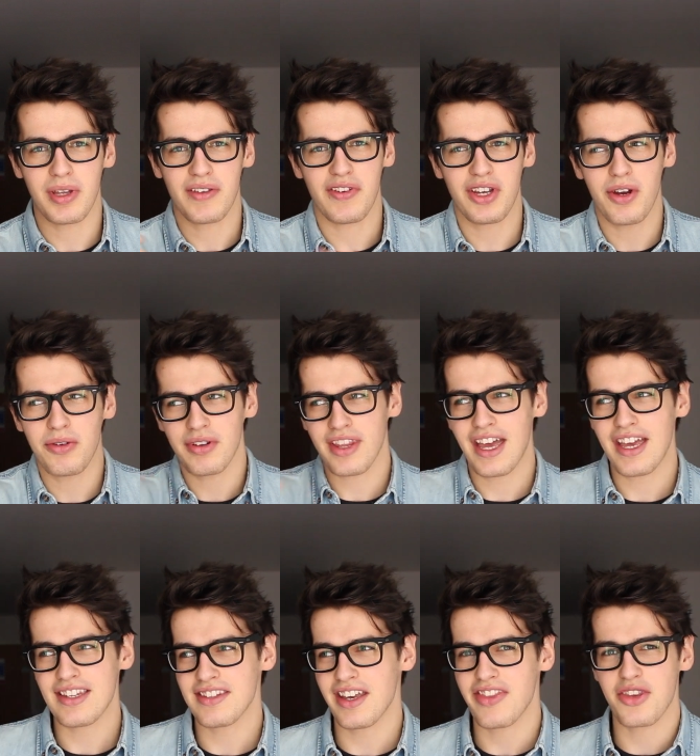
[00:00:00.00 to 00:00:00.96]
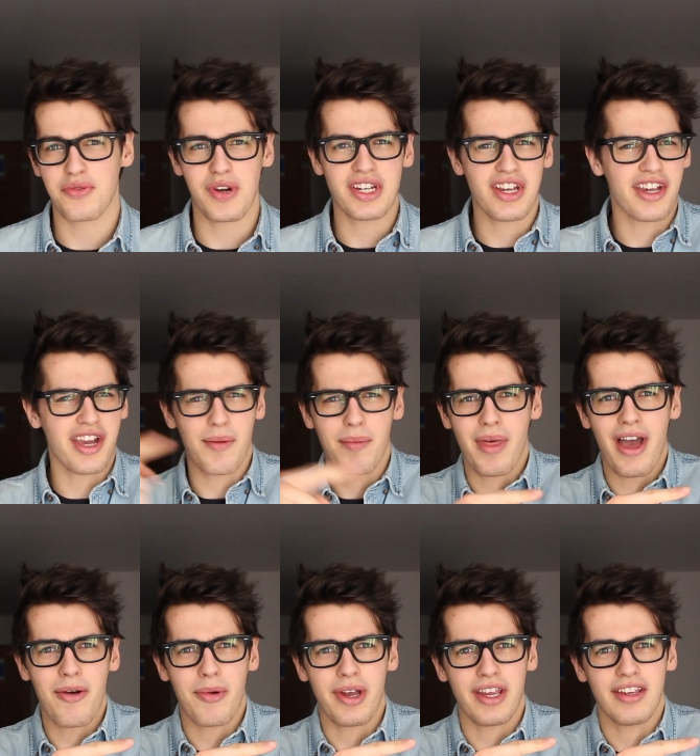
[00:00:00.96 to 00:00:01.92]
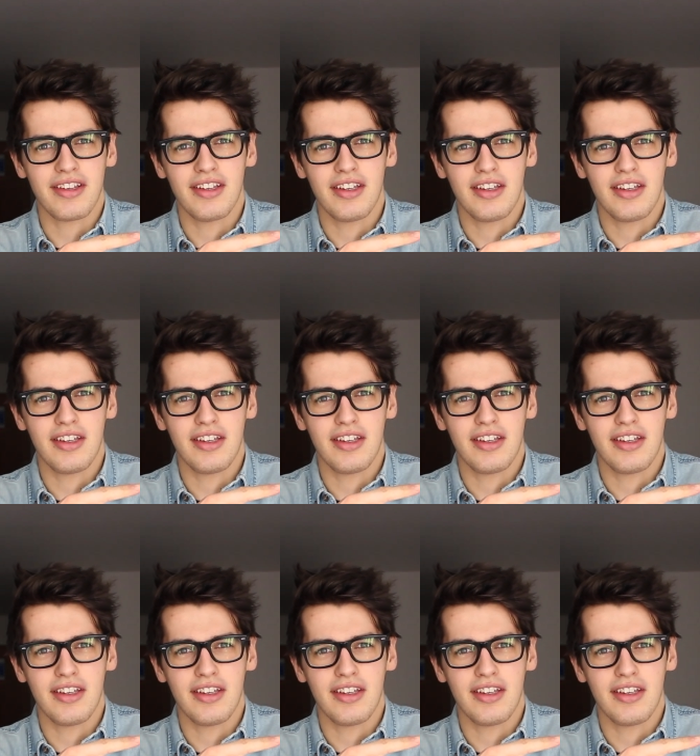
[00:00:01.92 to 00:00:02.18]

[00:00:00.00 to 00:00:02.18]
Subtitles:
but if I go to that side, the train could come that way.